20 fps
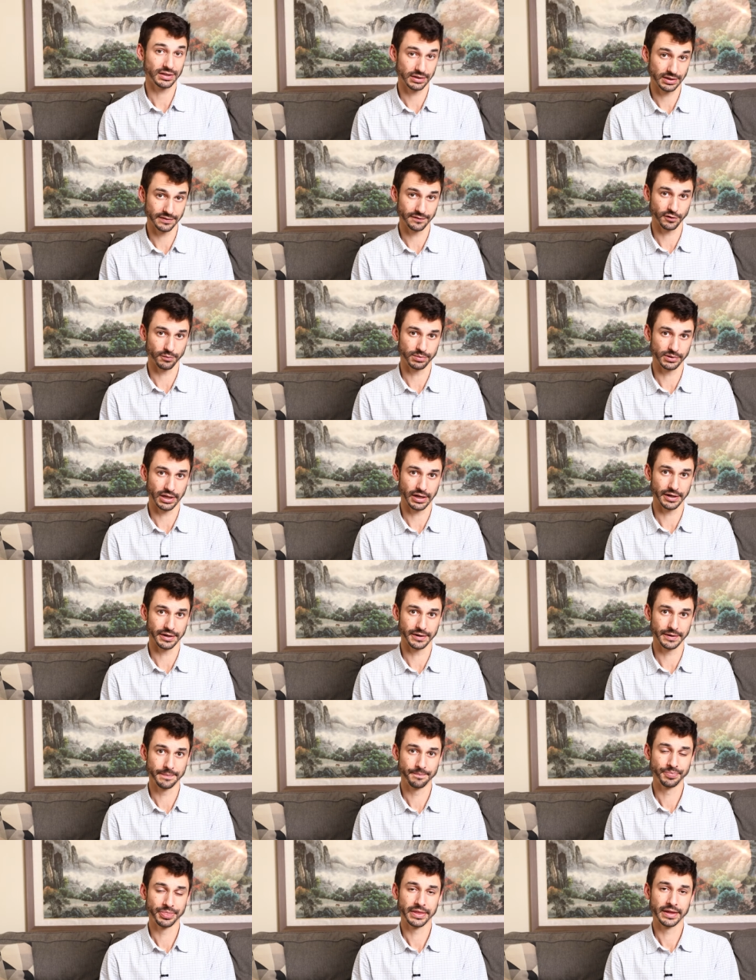the liver
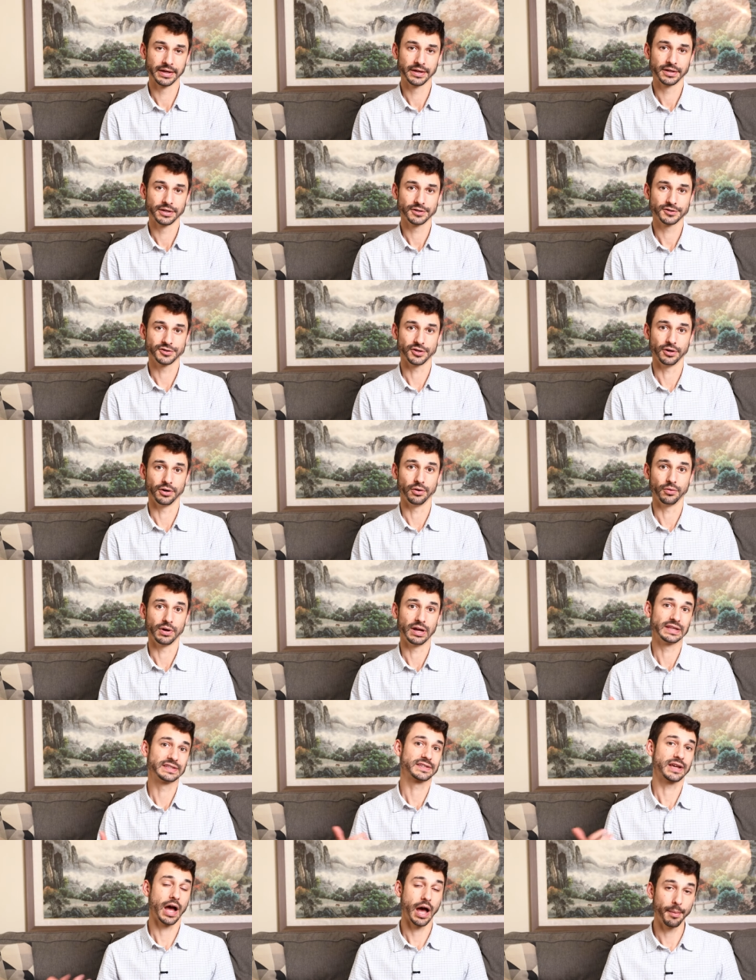blood. So
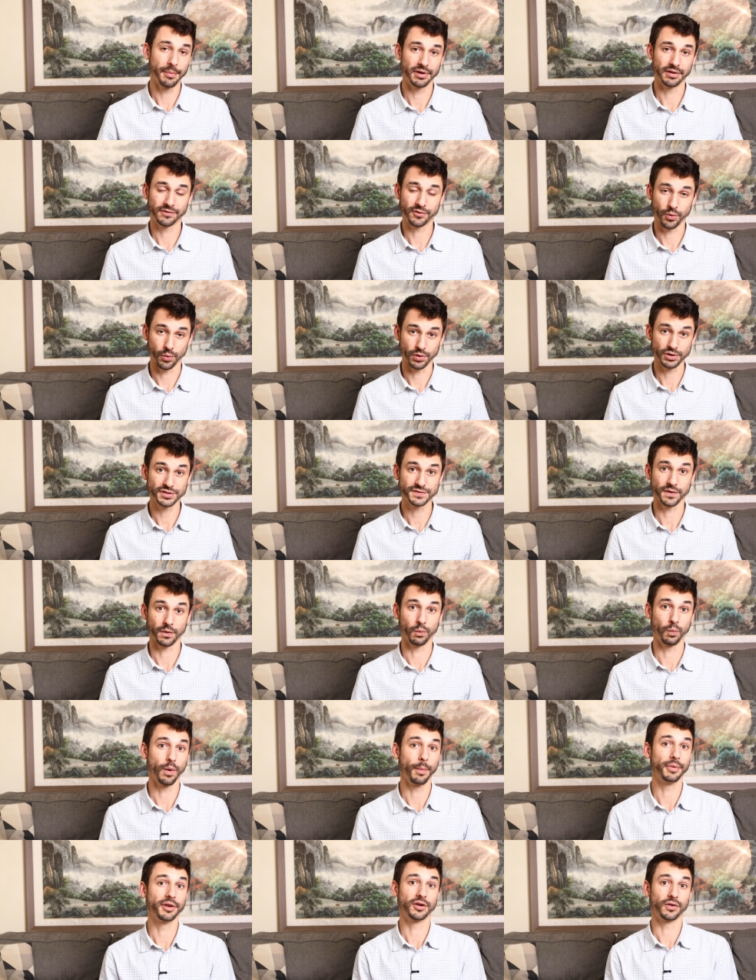it's common, of course, for
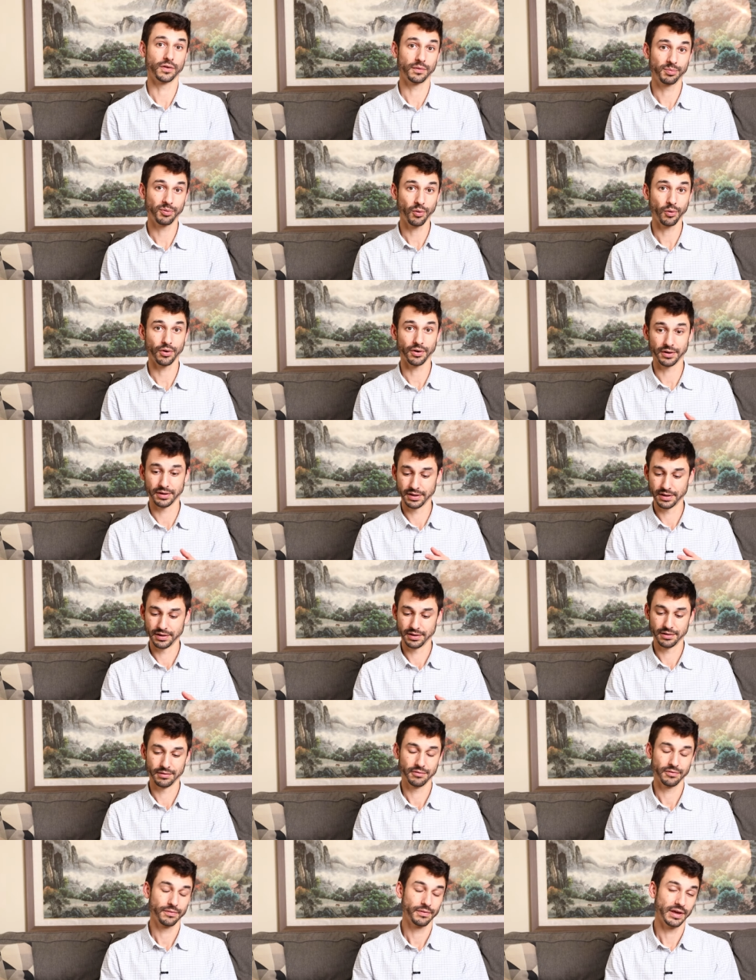women to report
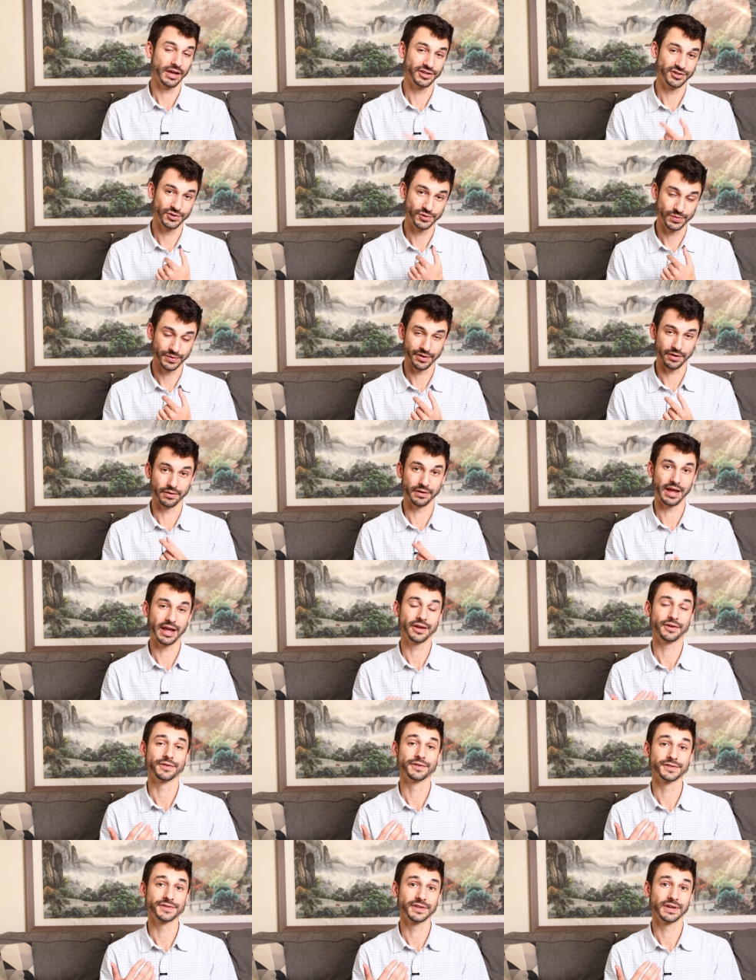issues with their
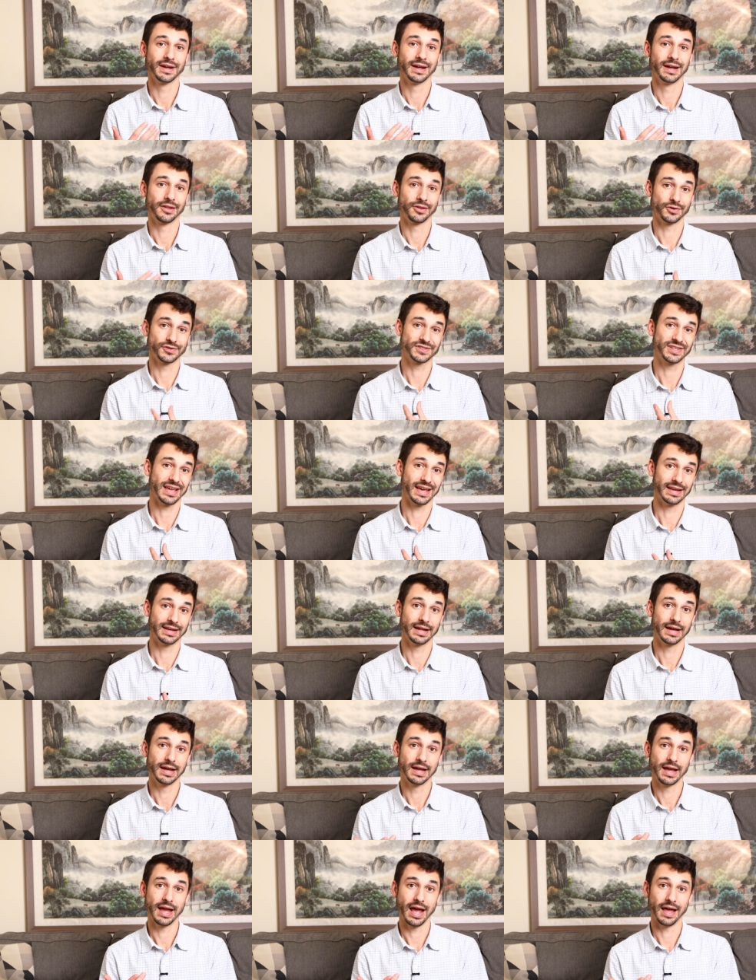nails, their skin,
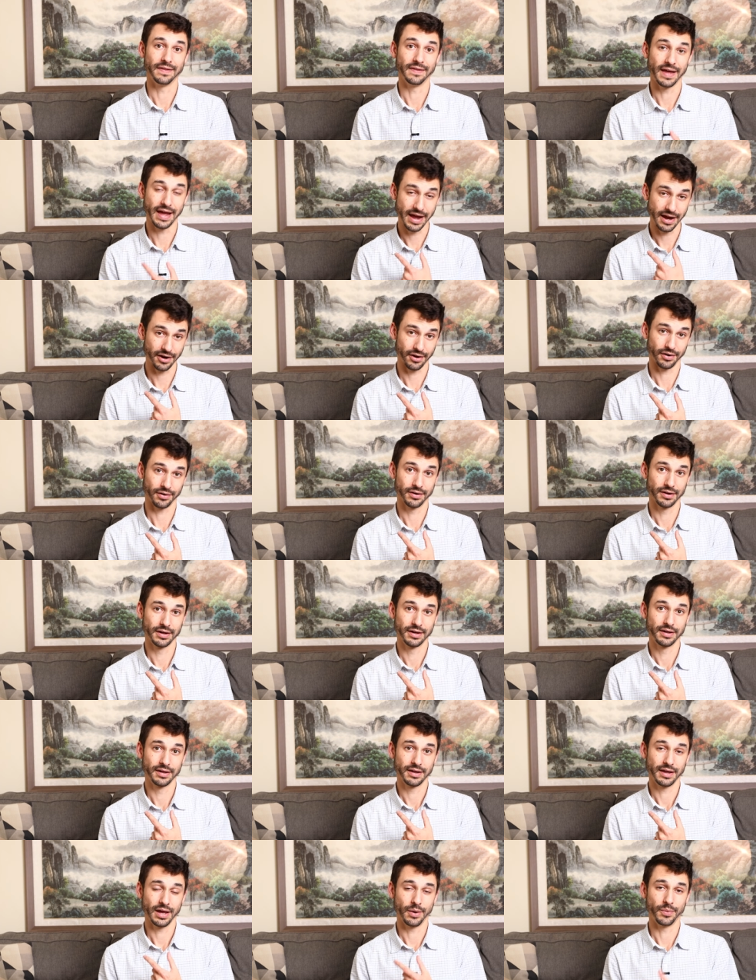and the hair.
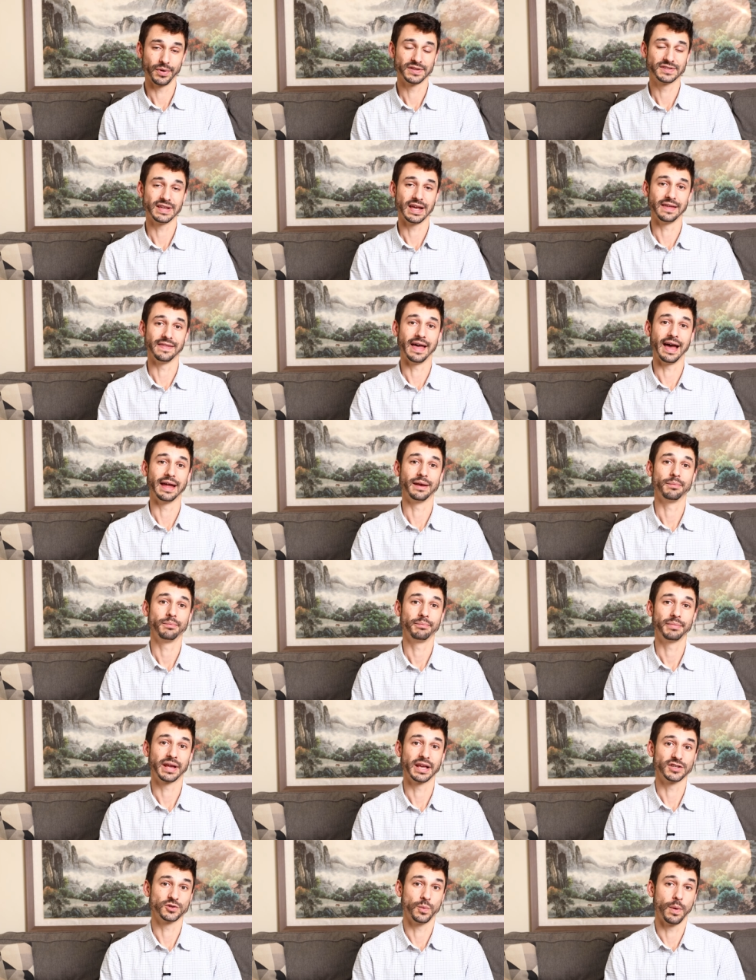And we say that
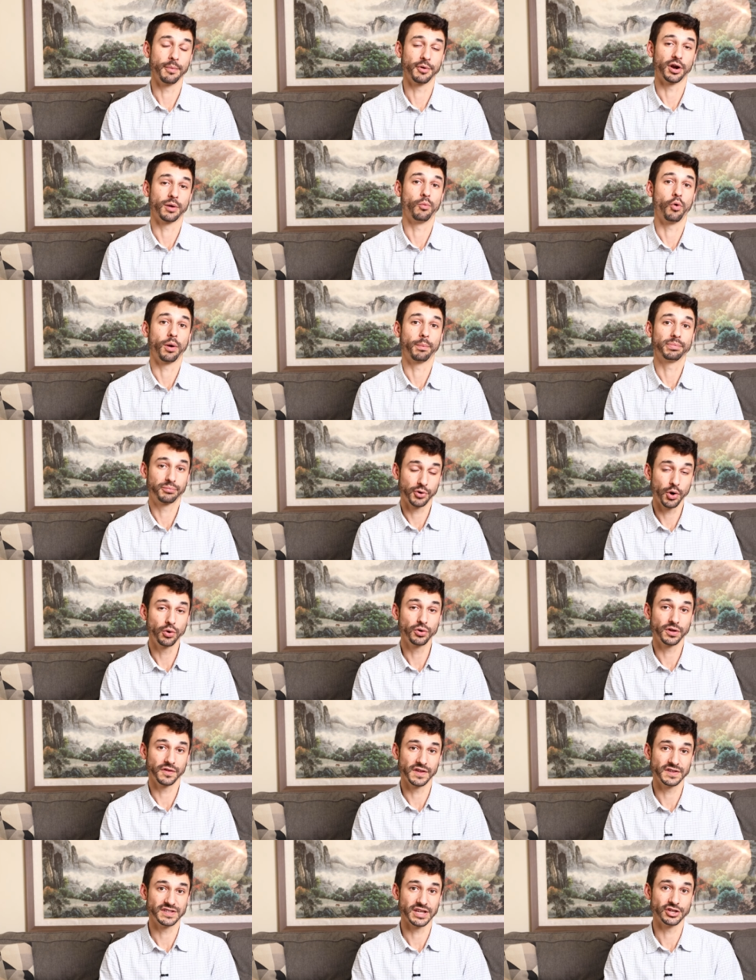because women are more prone
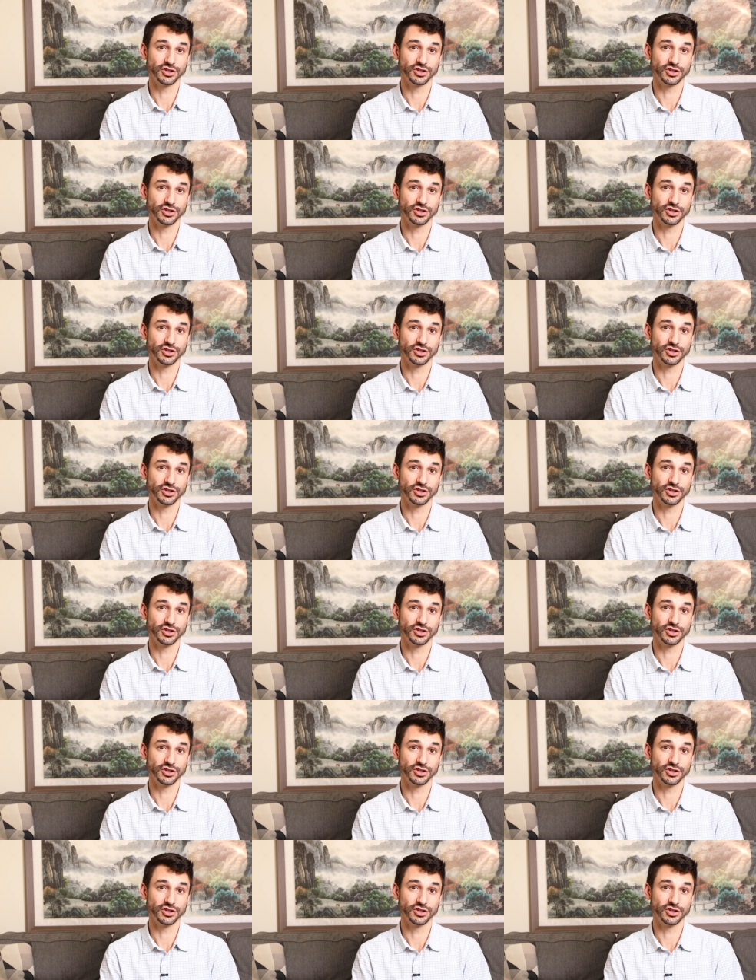to these